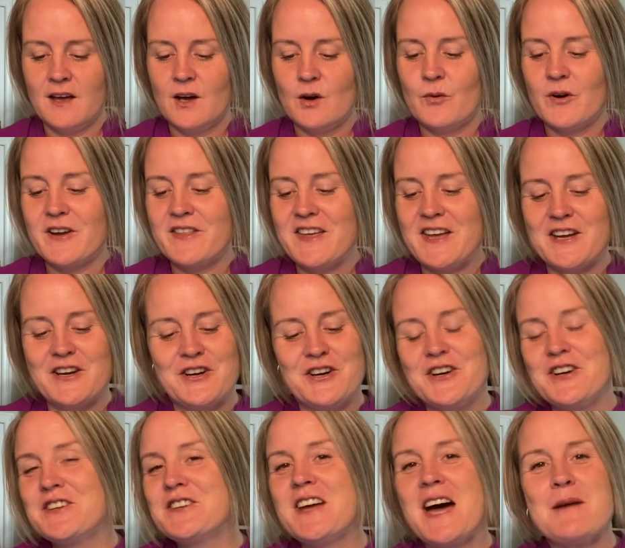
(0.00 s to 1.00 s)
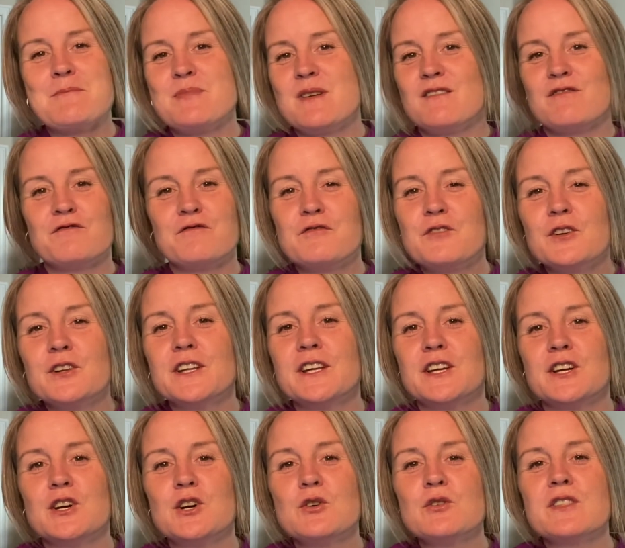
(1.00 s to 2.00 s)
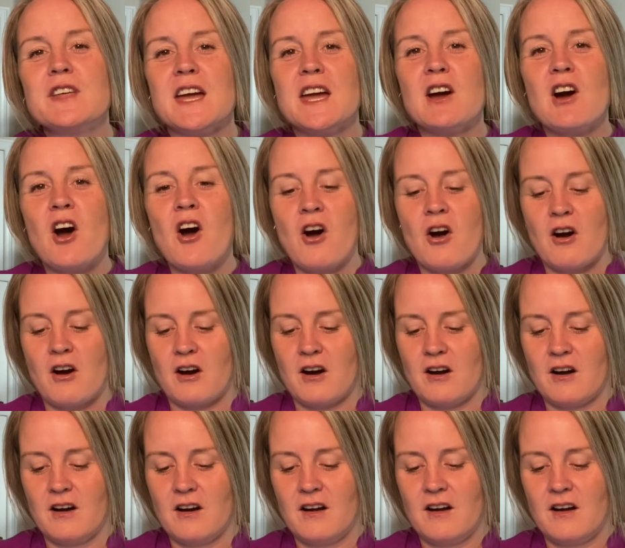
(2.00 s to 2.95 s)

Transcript: where they could not be fully who they are,